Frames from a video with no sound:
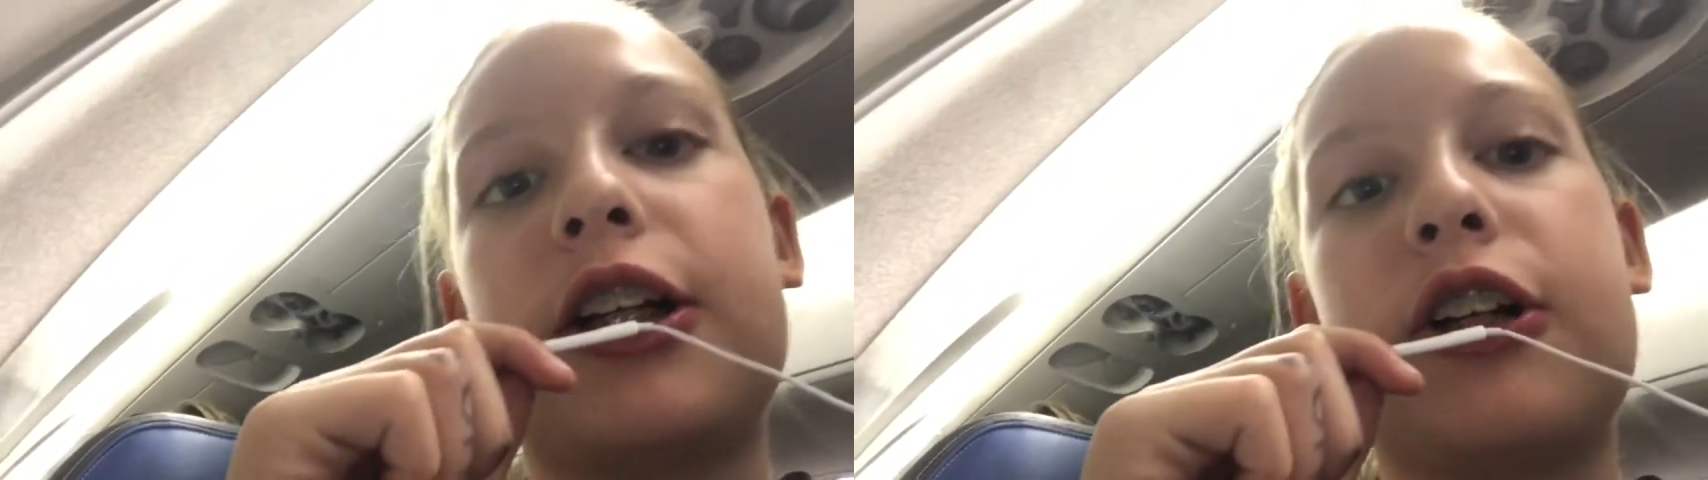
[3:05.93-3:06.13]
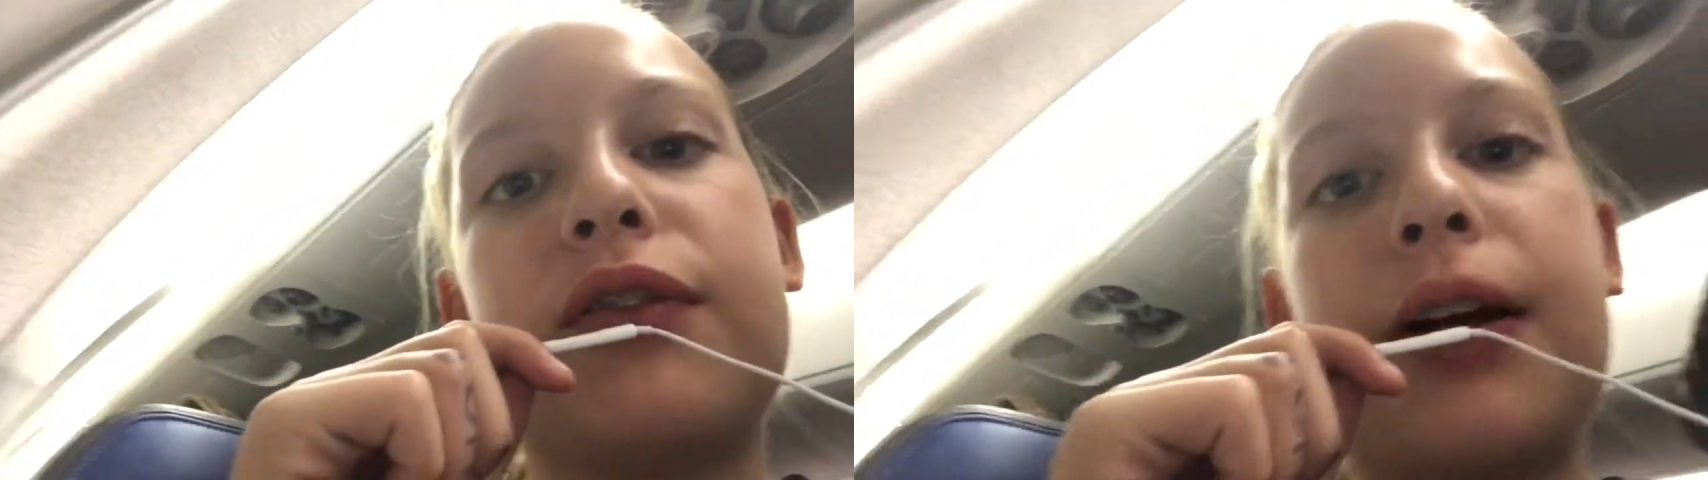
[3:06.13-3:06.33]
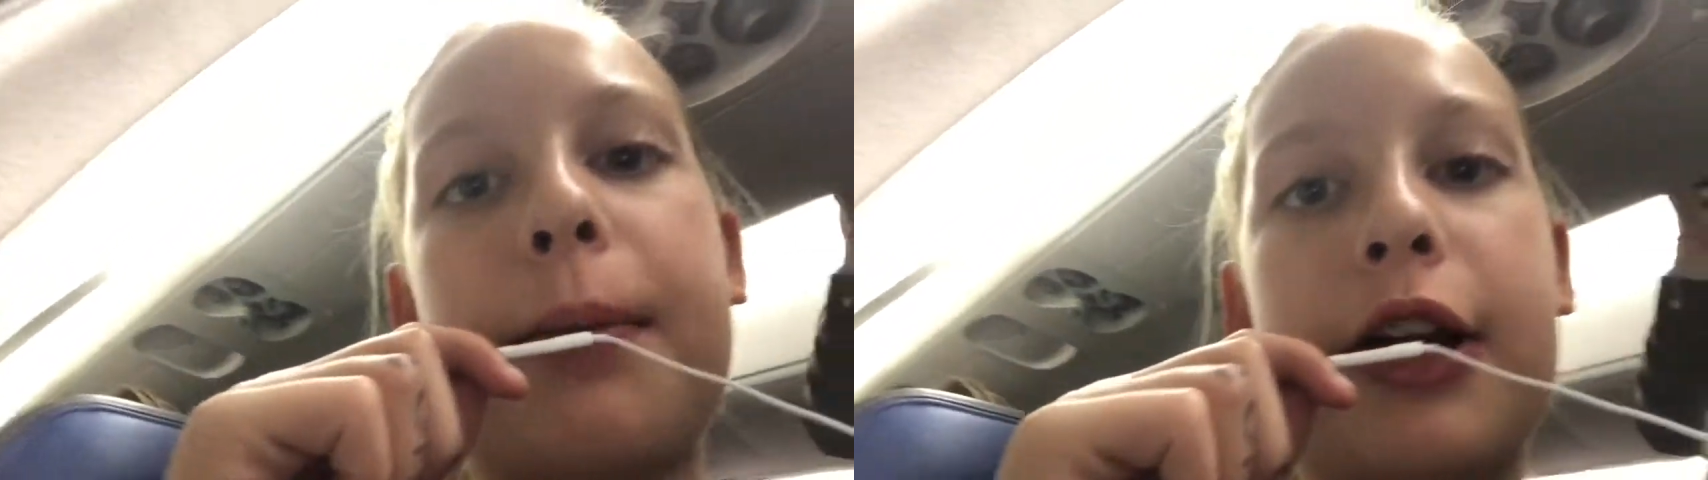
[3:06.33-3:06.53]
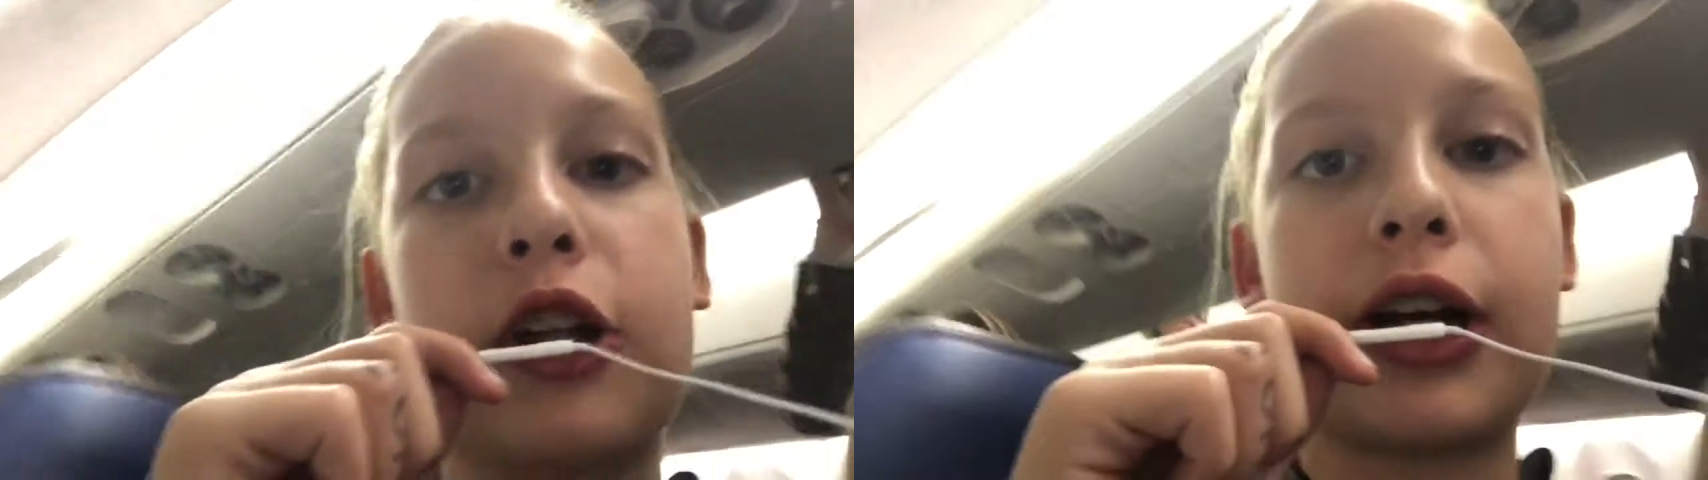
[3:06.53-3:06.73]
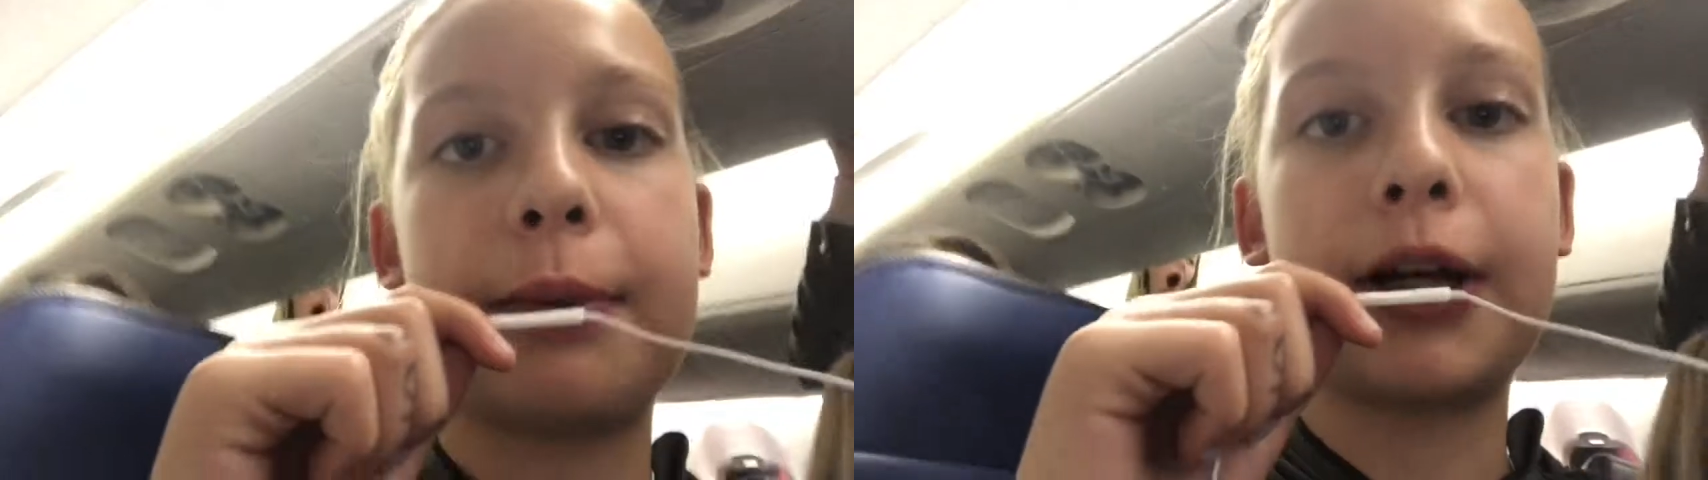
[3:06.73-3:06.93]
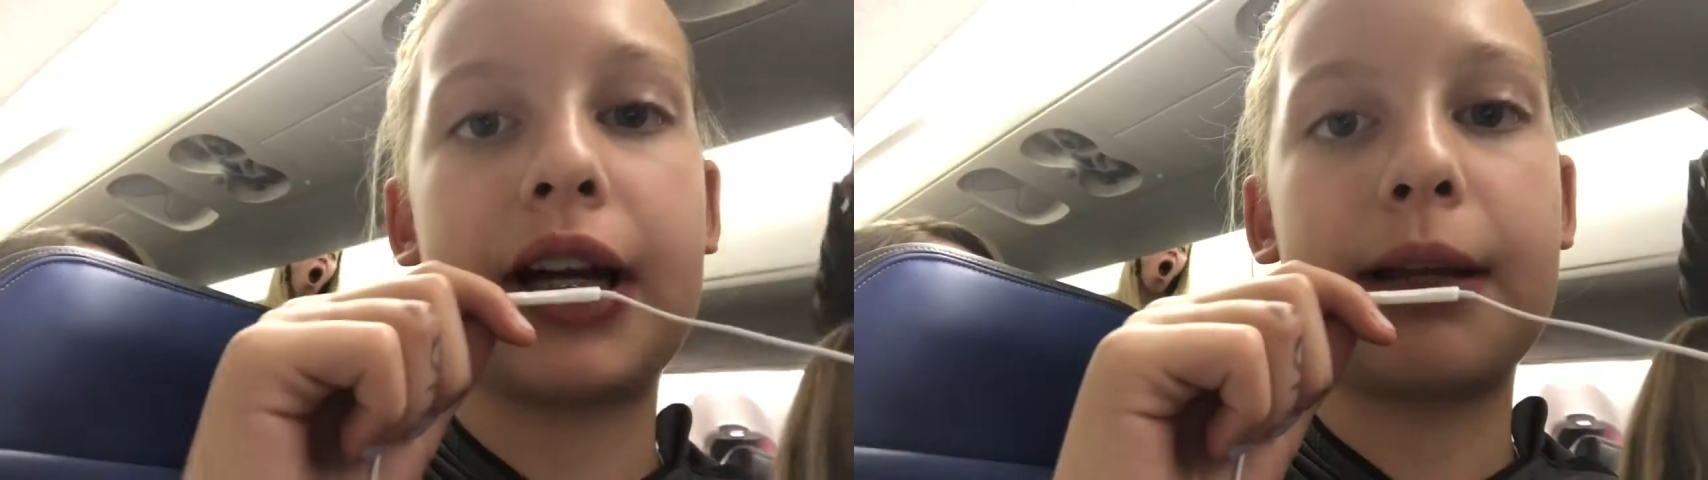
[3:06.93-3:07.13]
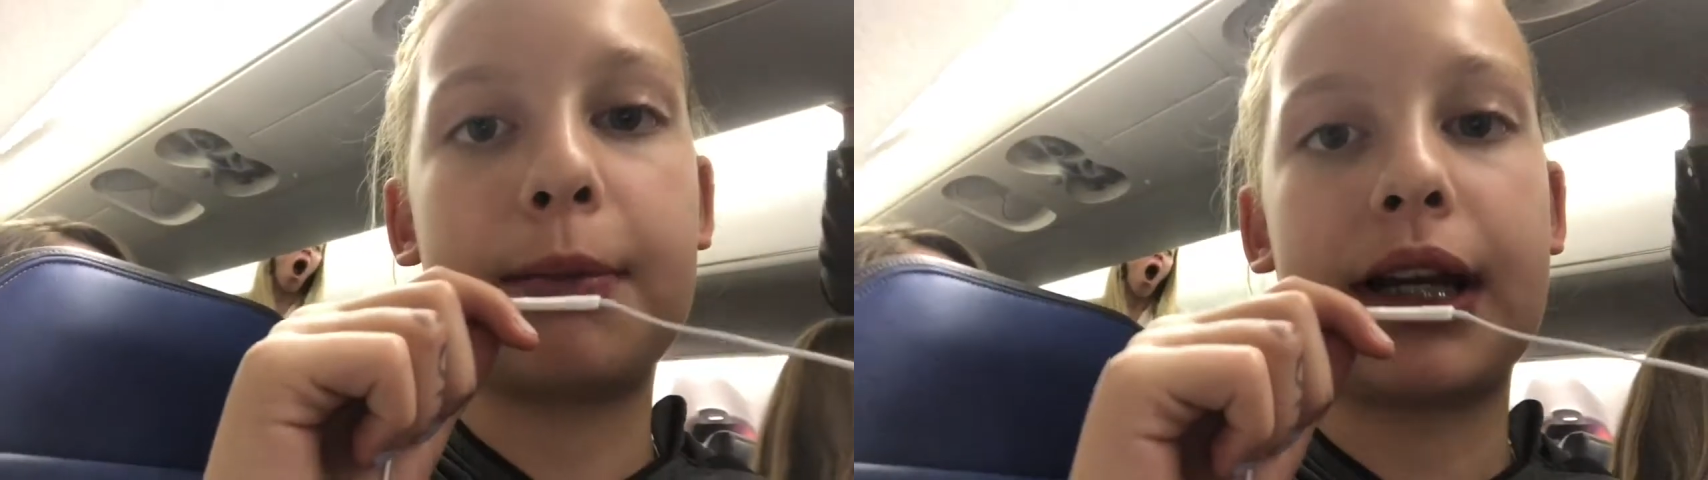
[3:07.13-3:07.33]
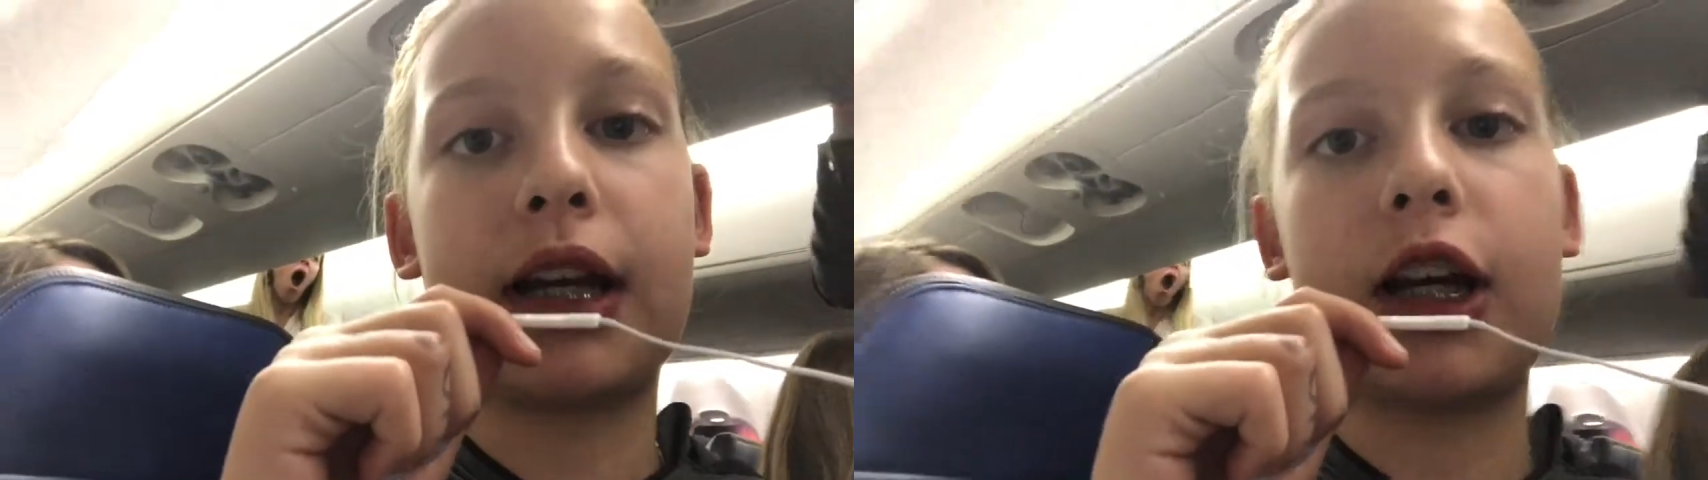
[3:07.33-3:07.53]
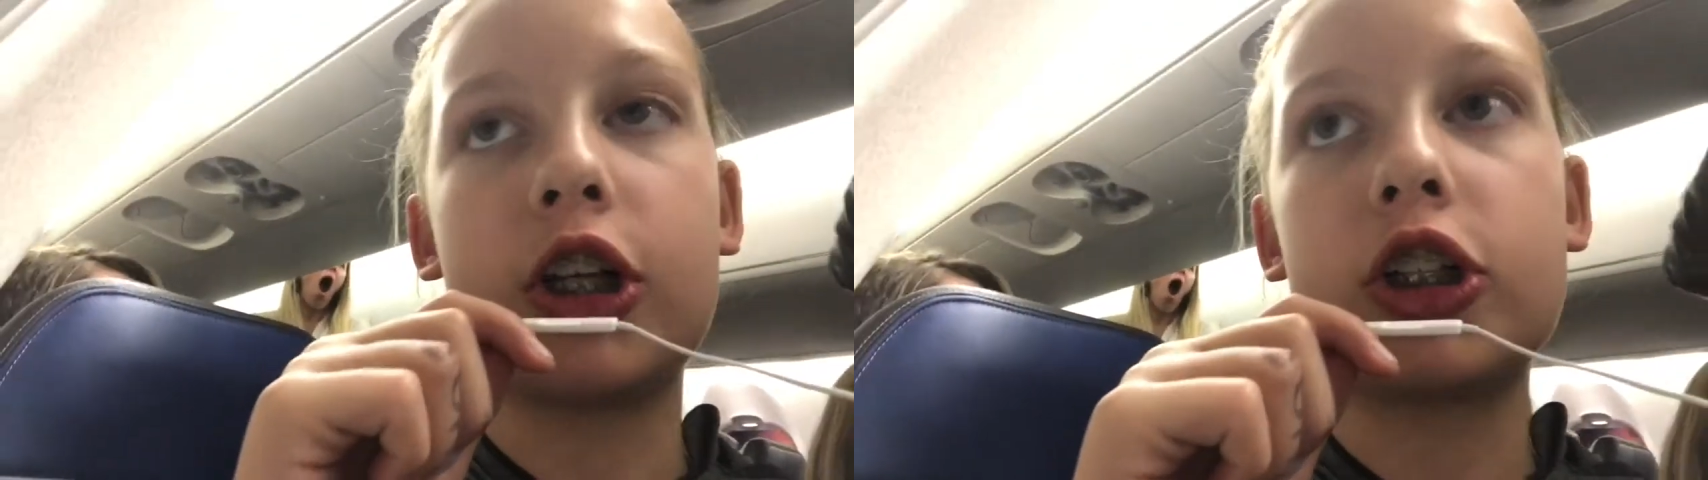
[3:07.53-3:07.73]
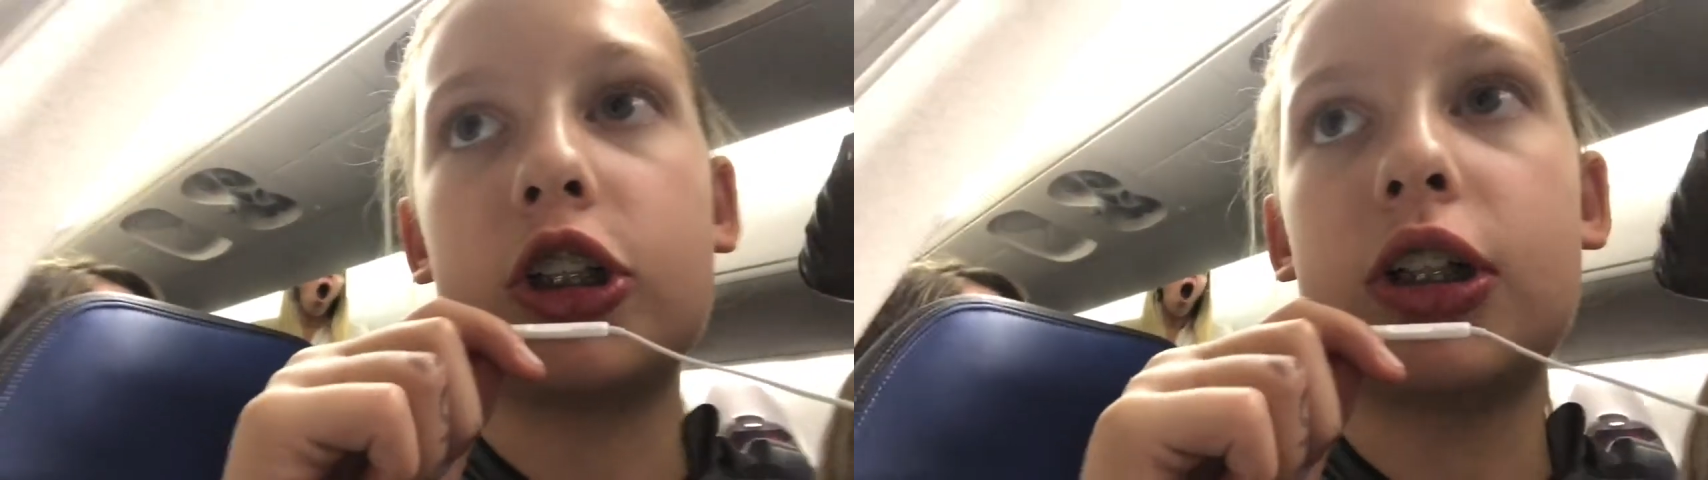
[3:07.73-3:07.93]
go find my grandma and my
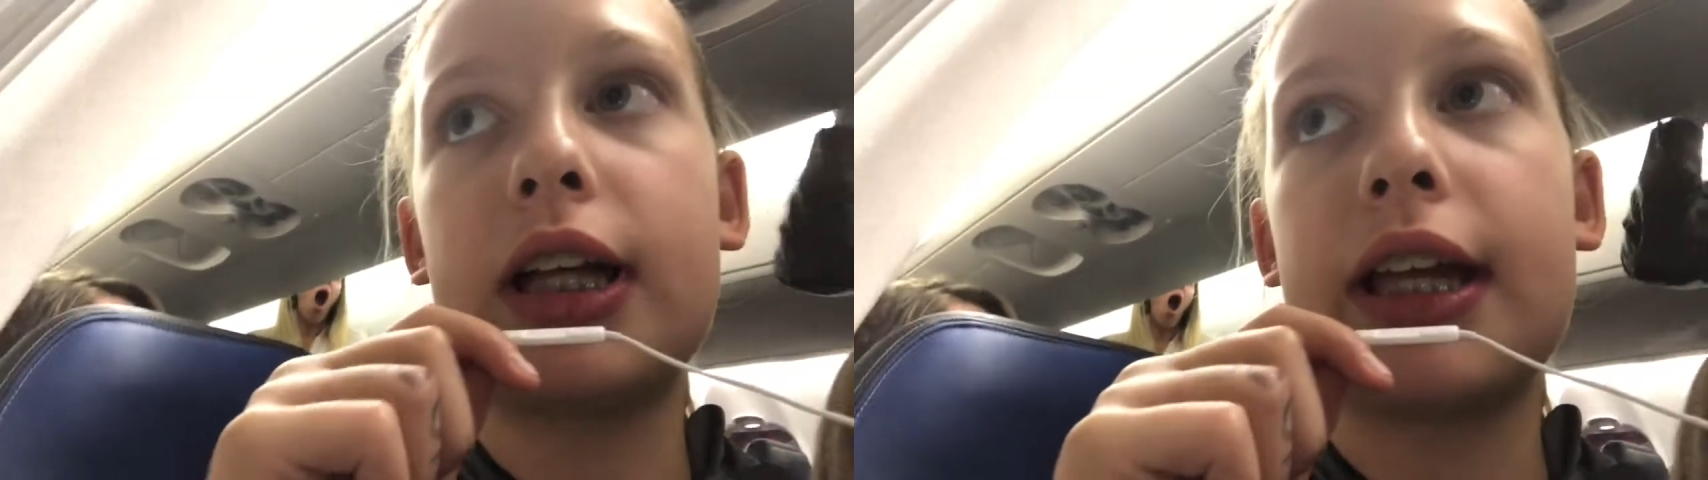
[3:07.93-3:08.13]
uncle,